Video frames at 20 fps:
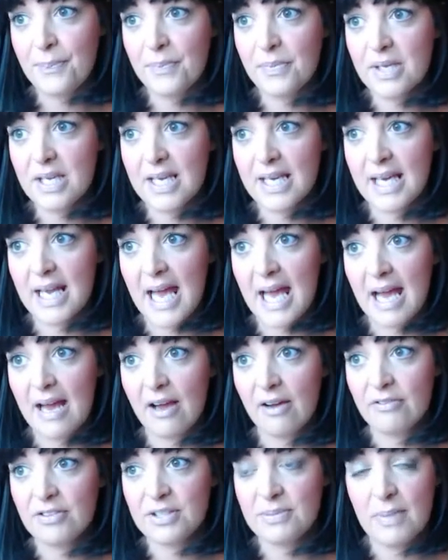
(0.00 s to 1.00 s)
You can
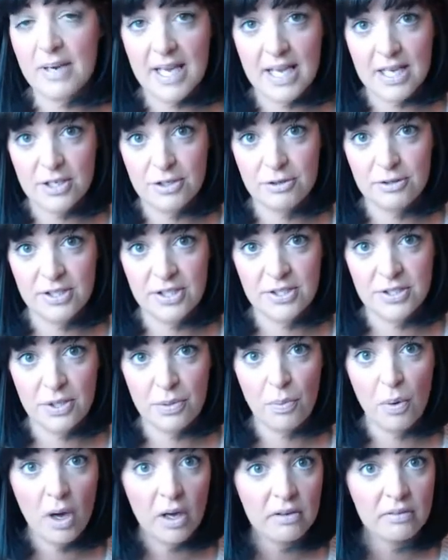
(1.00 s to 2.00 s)
have as many entries as you
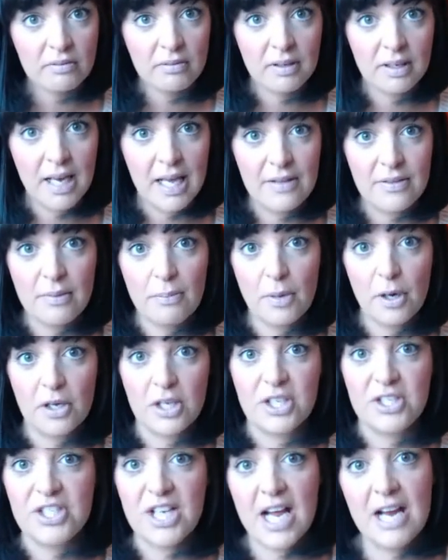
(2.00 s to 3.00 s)
want. Like the more
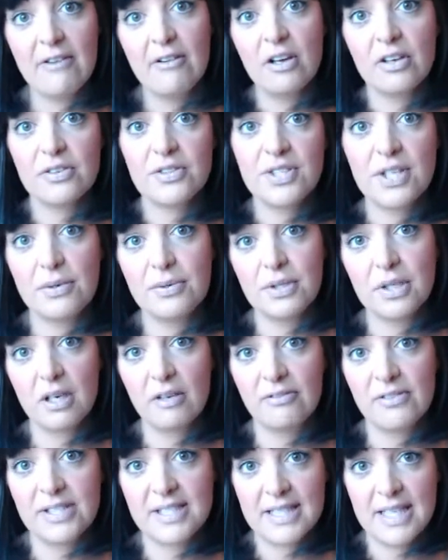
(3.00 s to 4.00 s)
you share it on social,
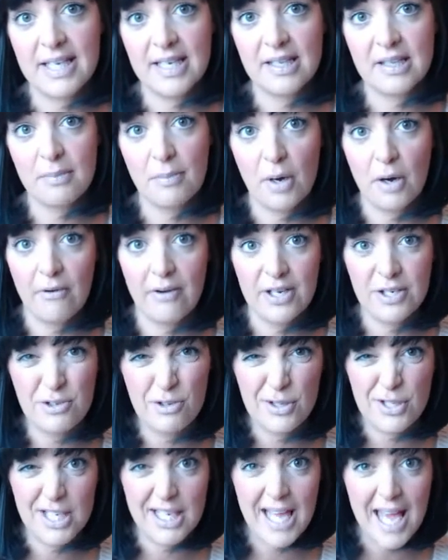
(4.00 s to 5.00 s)
obviously, the more
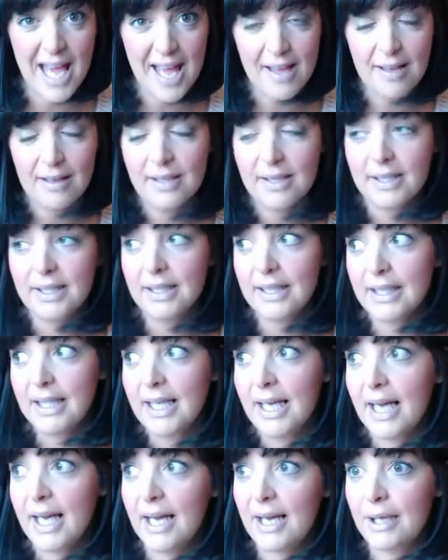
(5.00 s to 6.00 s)
entries you get.
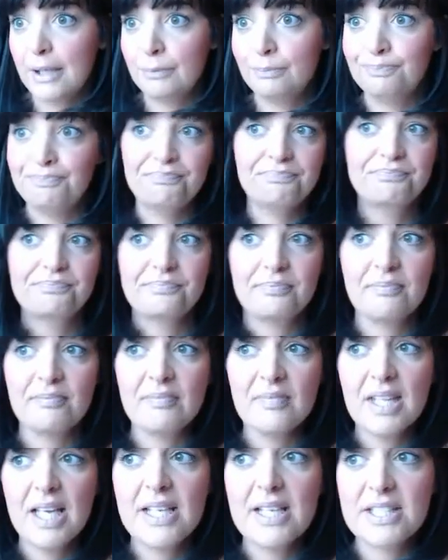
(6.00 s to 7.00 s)
And
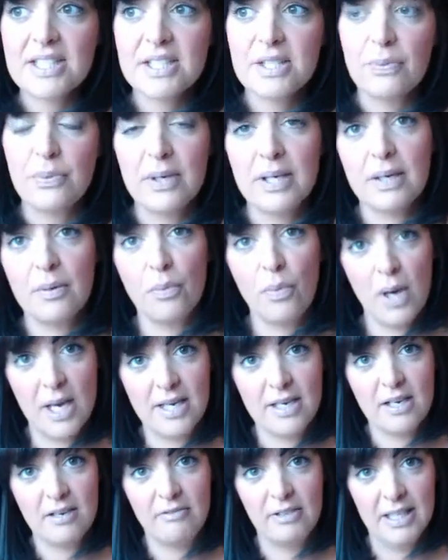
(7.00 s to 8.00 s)
it's to
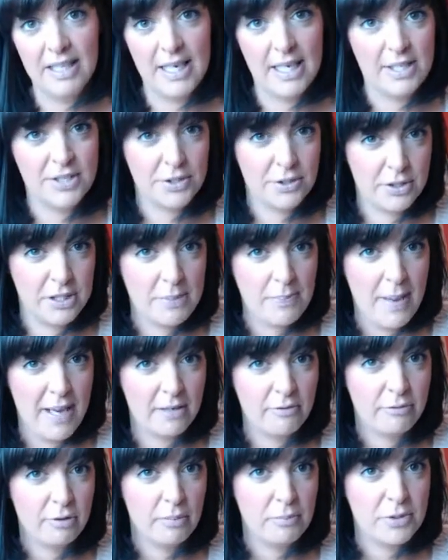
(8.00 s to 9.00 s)
win a really nice goodie
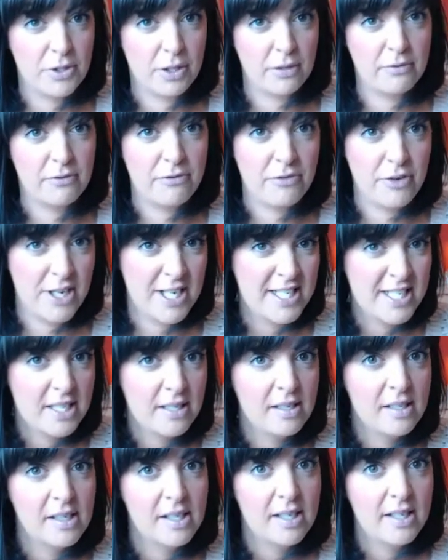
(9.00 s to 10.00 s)
bag from John
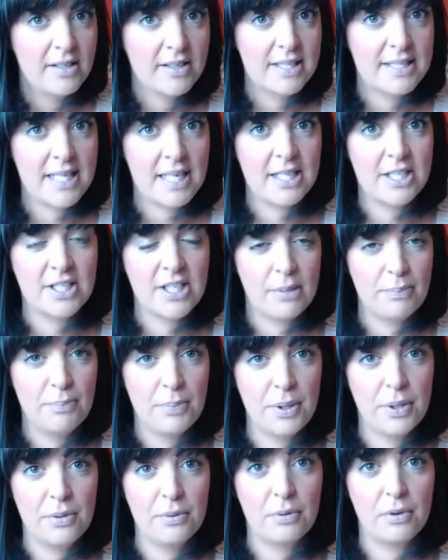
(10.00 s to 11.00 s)
Frieda. There's like
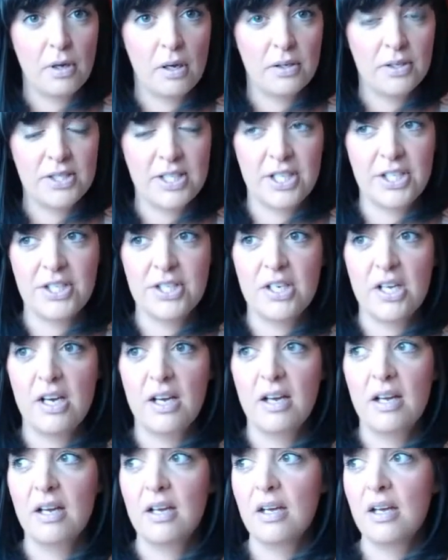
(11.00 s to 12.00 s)
shampoo,
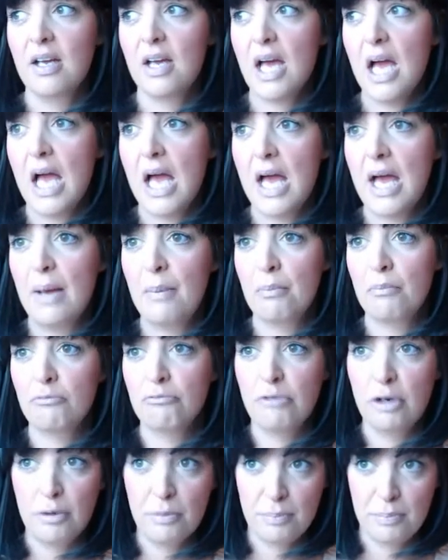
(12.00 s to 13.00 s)
conditioner,
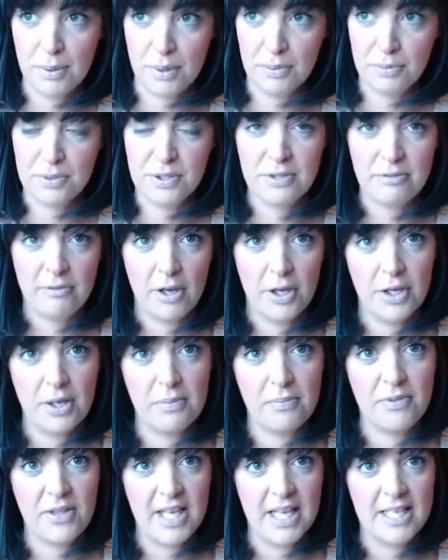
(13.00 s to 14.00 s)
root boost volume
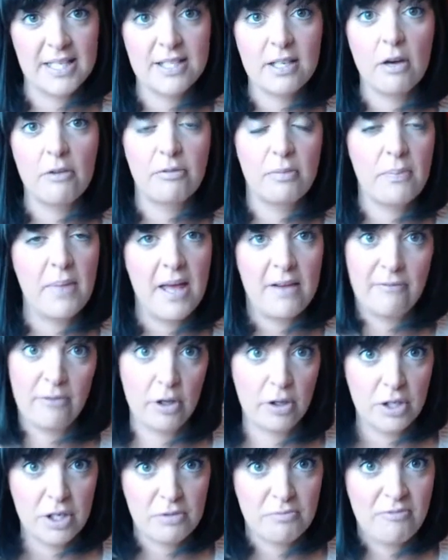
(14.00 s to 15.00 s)
thing. It's all from their
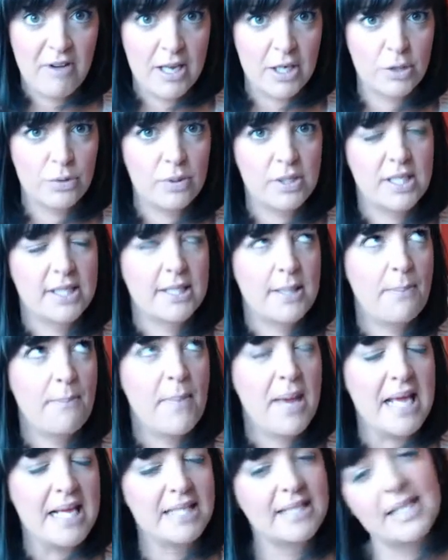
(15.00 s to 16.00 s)
volume range, which is
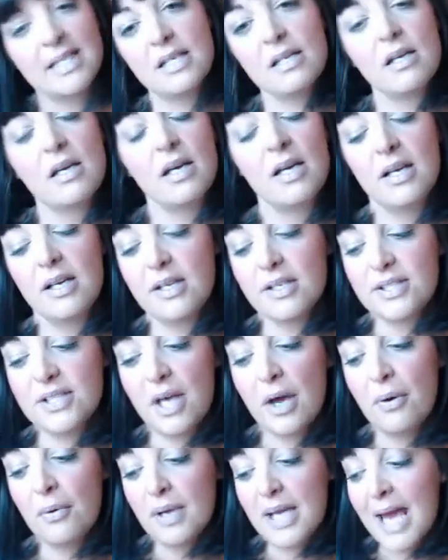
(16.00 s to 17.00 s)
amazing.
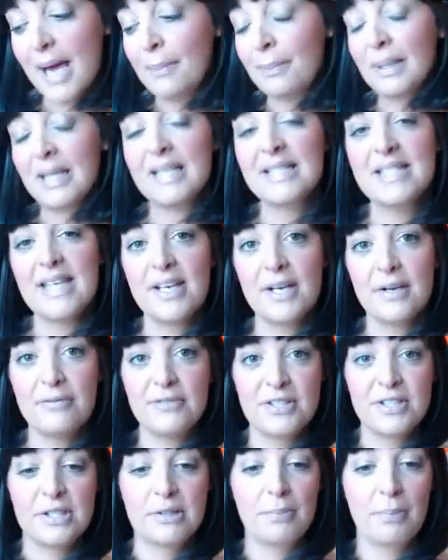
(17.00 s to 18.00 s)
So yeah, please head over
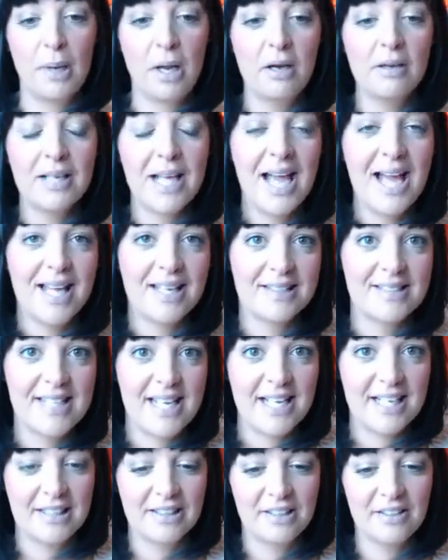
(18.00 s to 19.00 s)
to the blog and
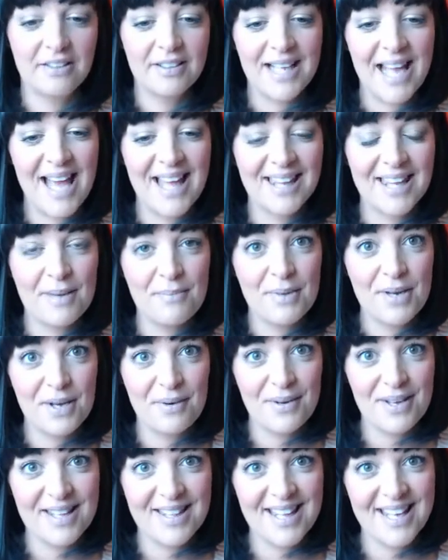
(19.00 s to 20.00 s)
take a look and let me know
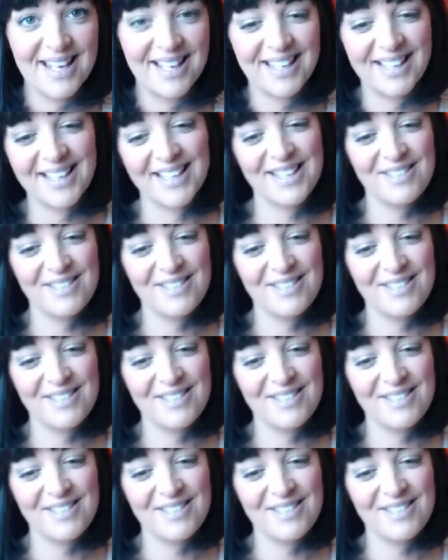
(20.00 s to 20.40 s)
what you think.